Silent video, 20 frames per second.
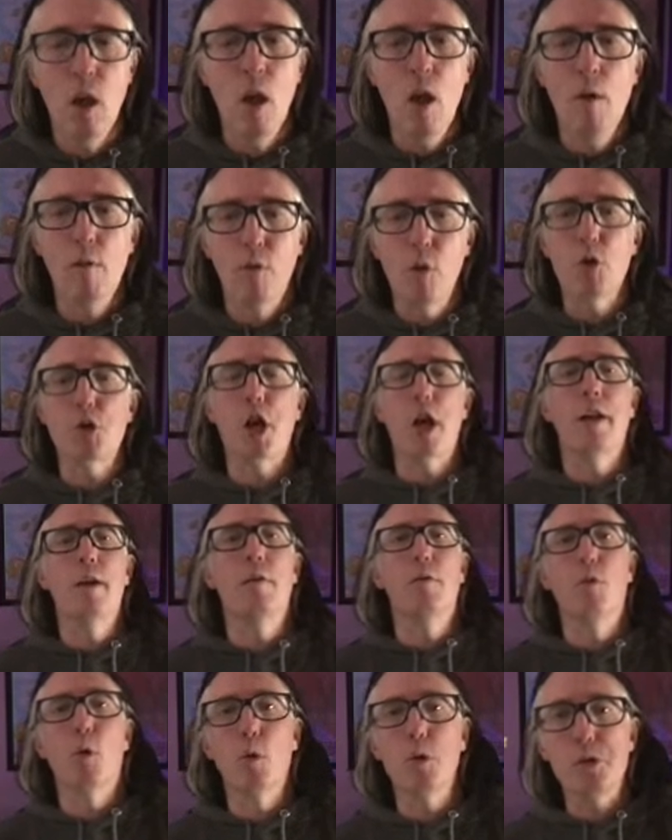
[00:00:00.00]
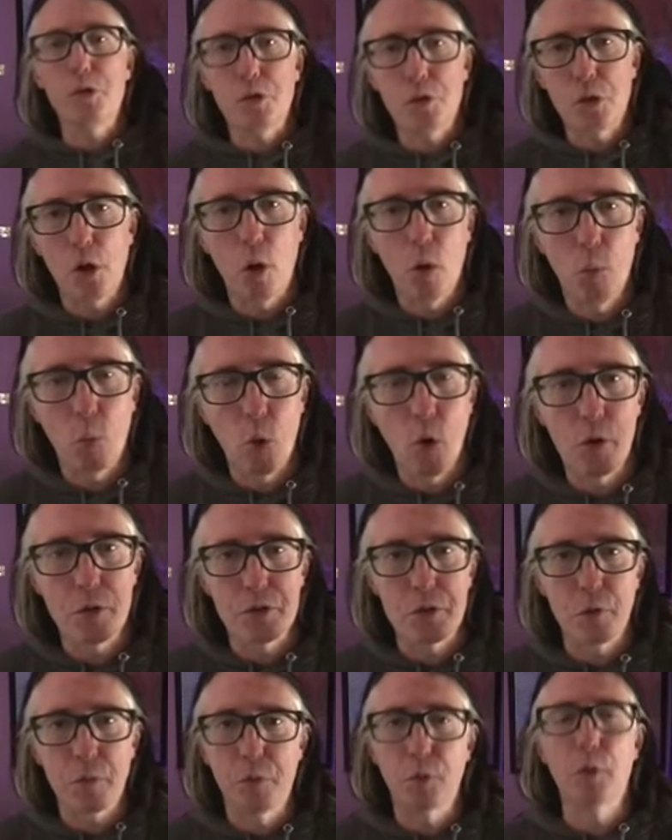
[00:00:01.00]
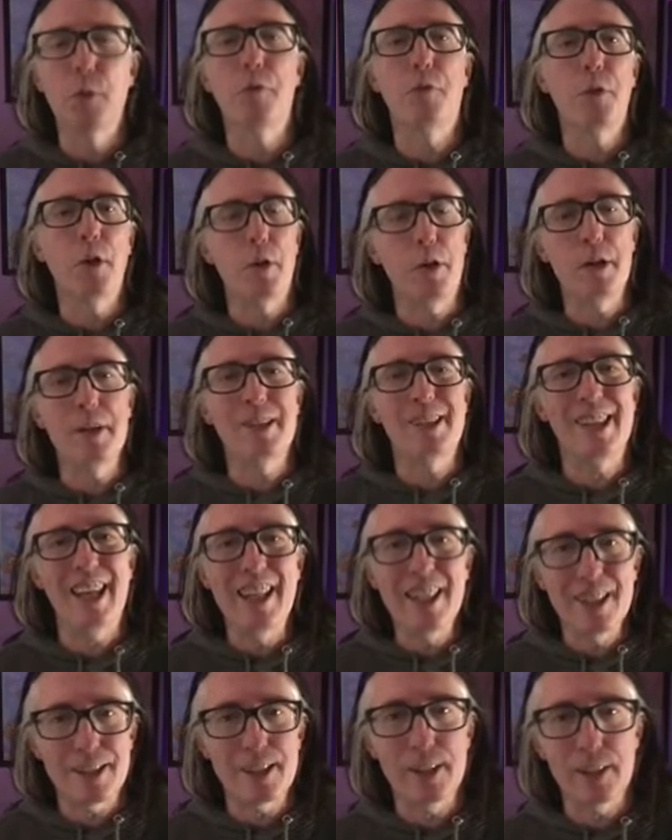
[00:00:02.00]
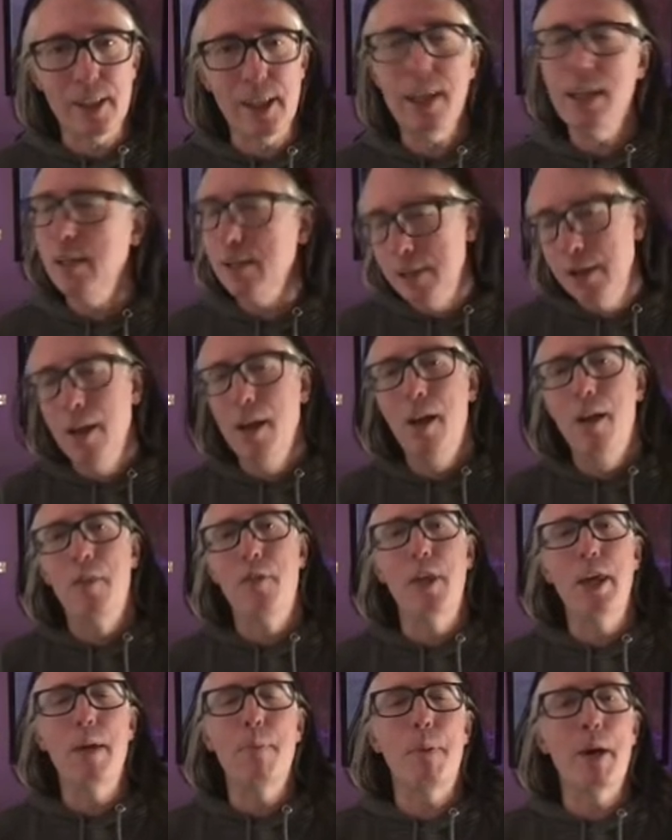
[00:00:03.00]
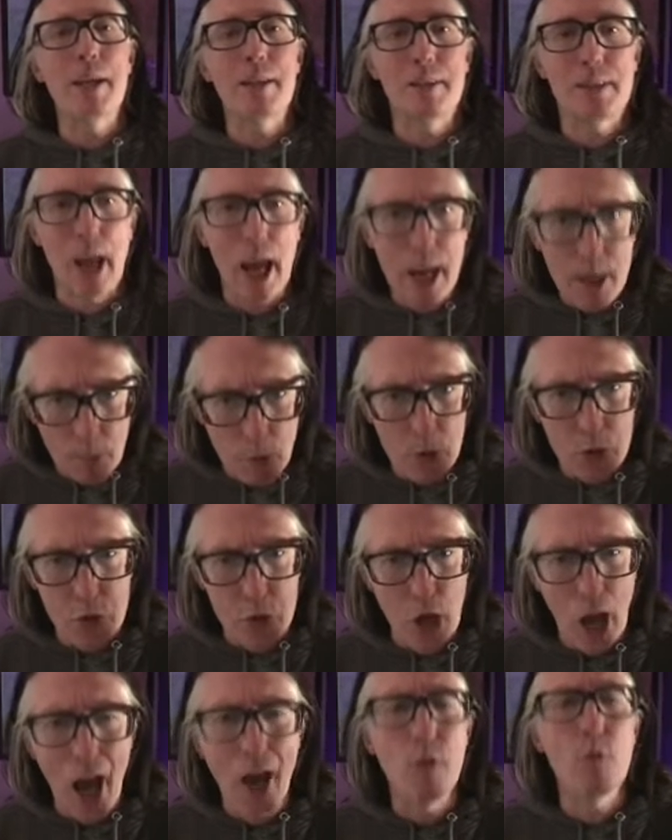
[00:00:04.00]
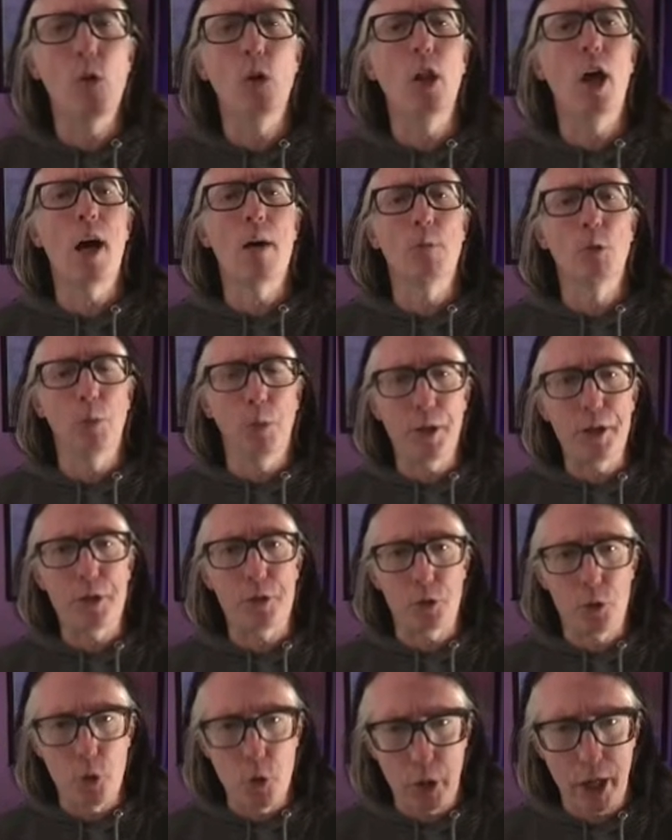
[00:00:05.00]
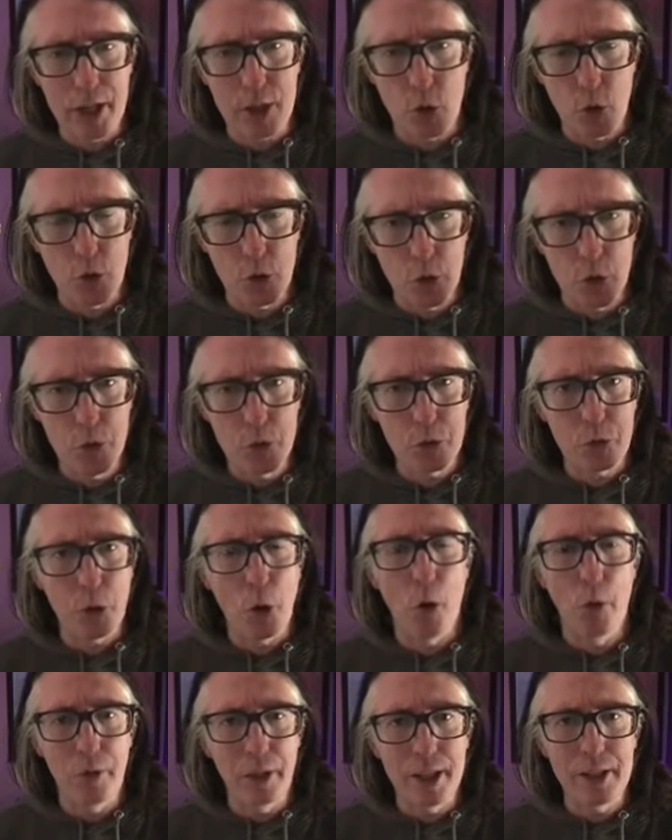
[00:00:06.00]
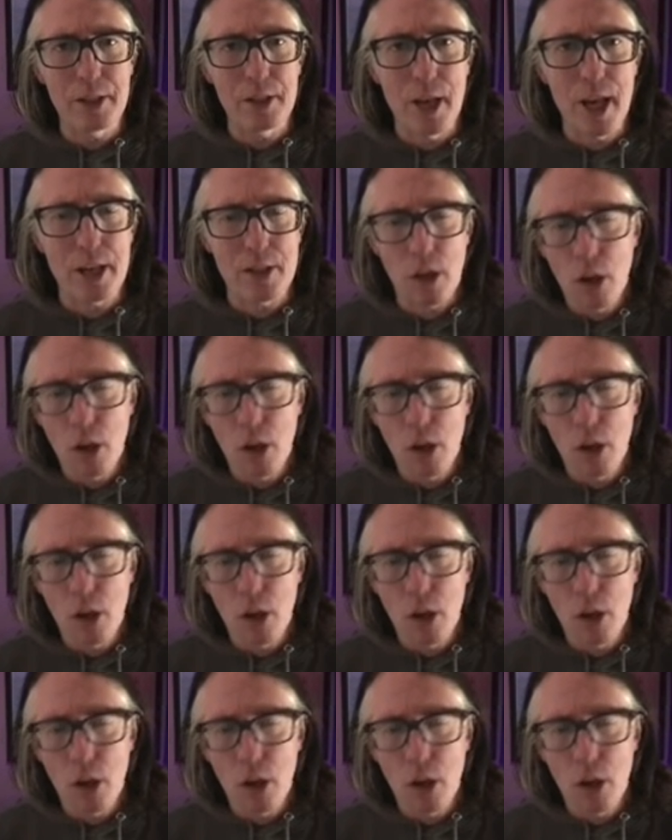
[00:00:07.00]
4chan, of course, was full of theories instantly. The best and most unreliable place to get your news on the internet